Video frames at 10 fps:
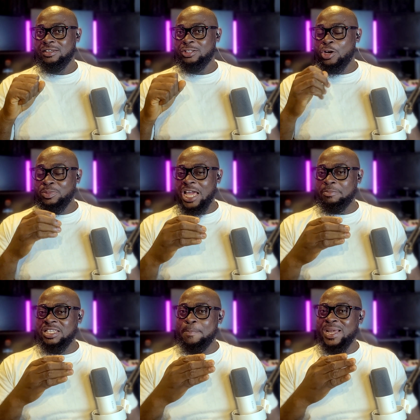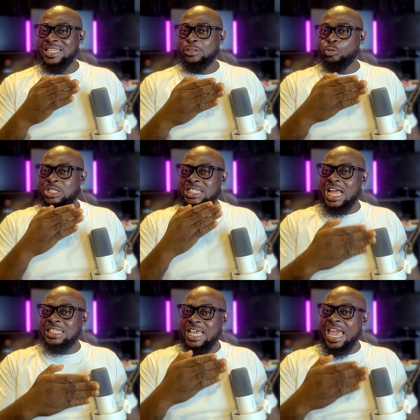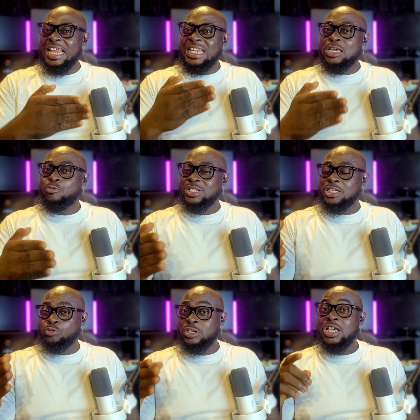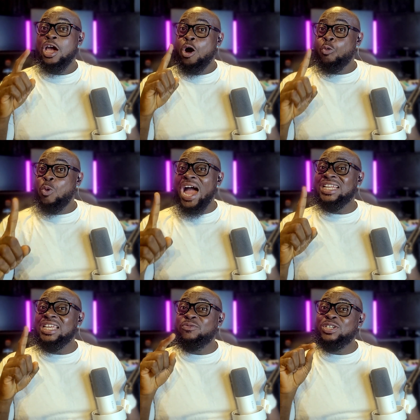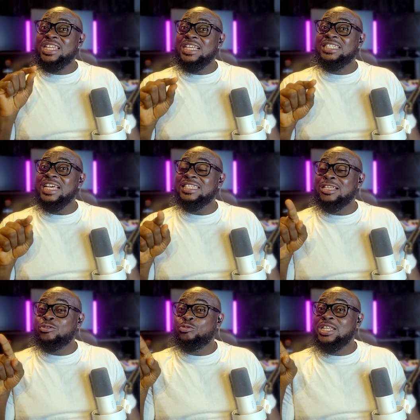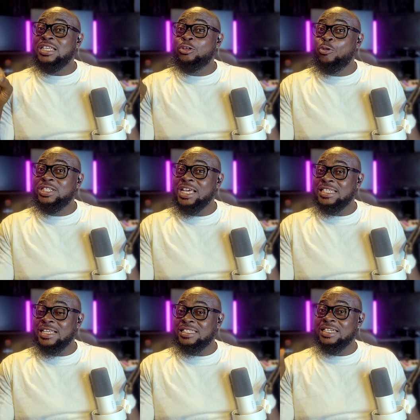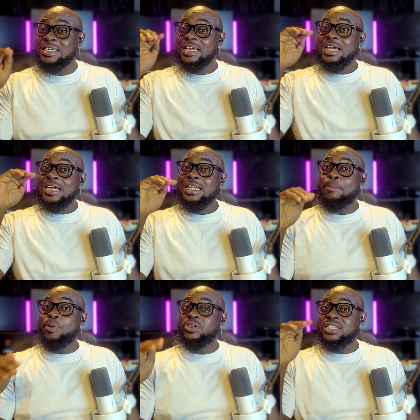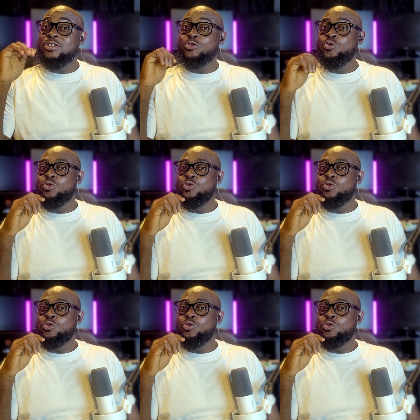Sometimes it's better to start early with this one. One, even the GSS2, they go GSS3. They pause in school.